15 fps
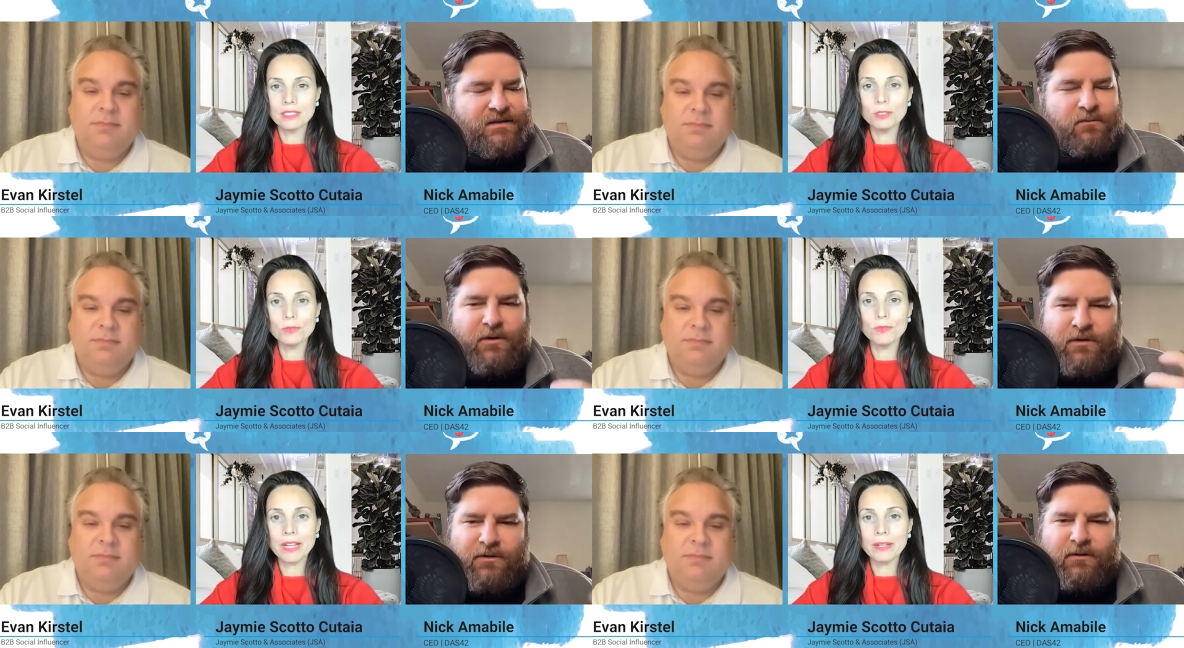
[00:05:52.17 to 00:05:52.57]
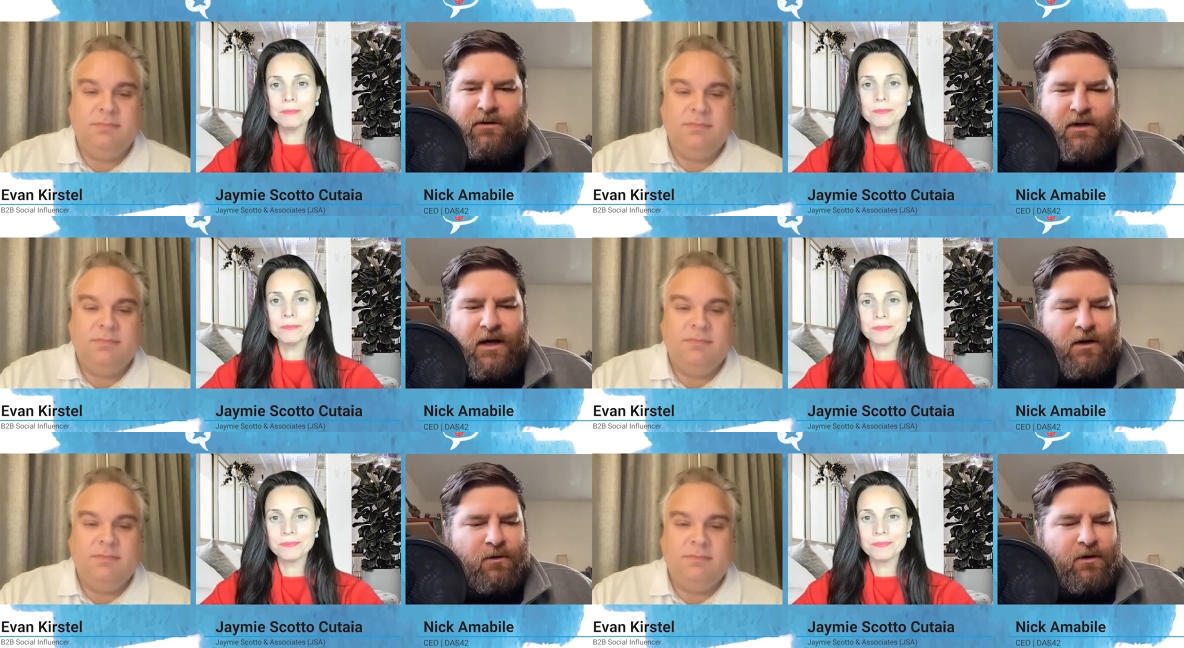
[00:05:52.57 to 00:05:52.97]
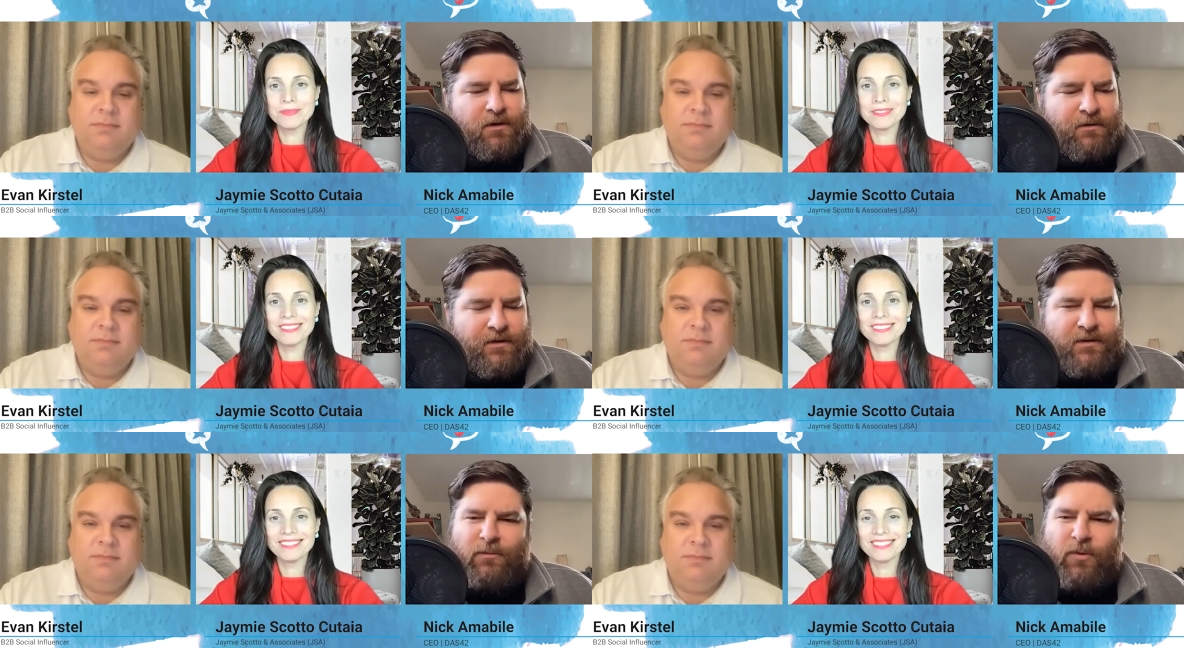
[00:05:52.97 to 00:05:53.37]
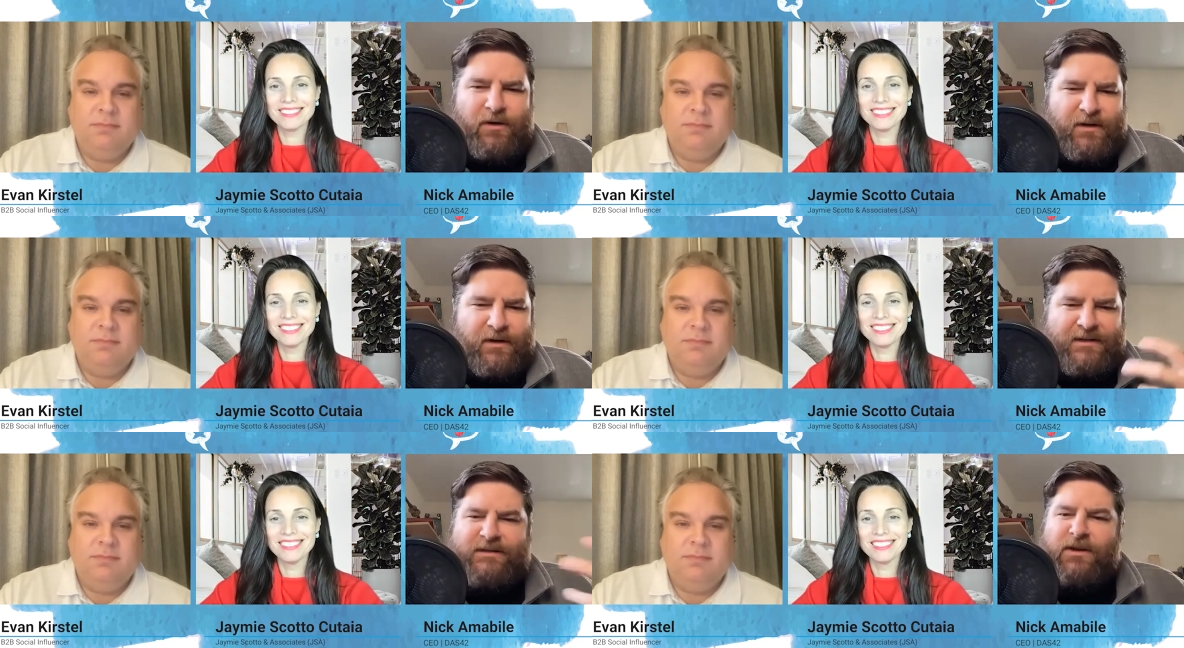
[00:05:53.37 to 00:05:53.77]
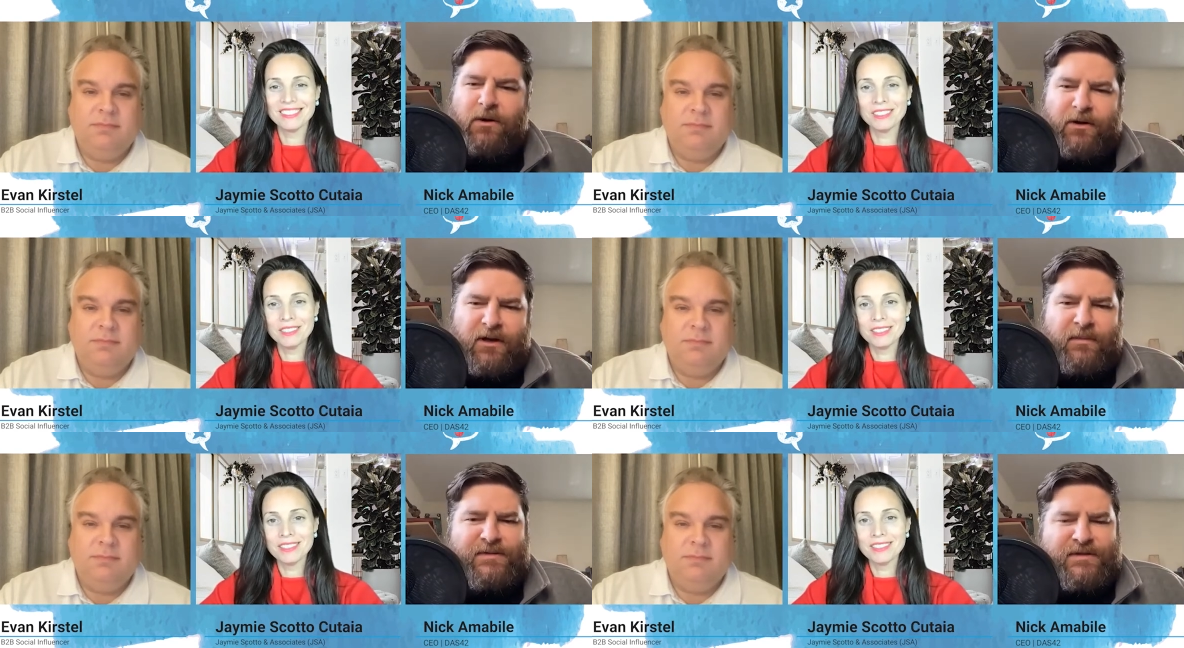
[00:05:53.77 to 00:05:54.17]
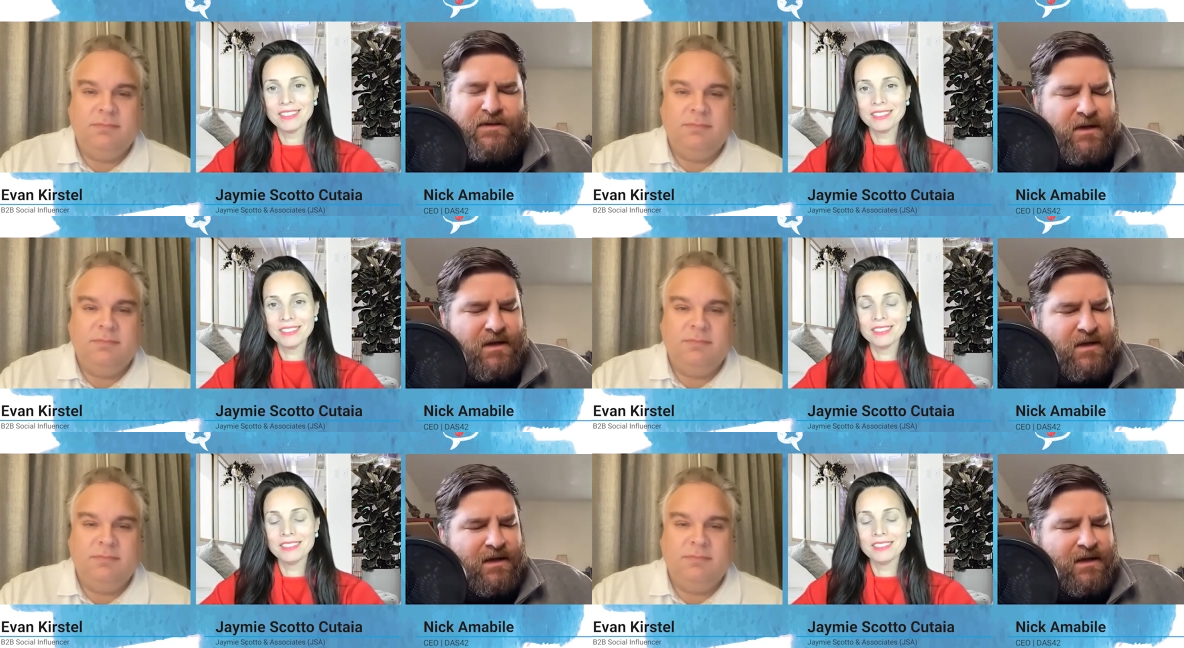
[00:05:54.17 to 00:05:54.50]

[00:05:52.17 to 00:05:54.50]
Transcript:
Speaker 1: So we were doing a lot of work with more like startups.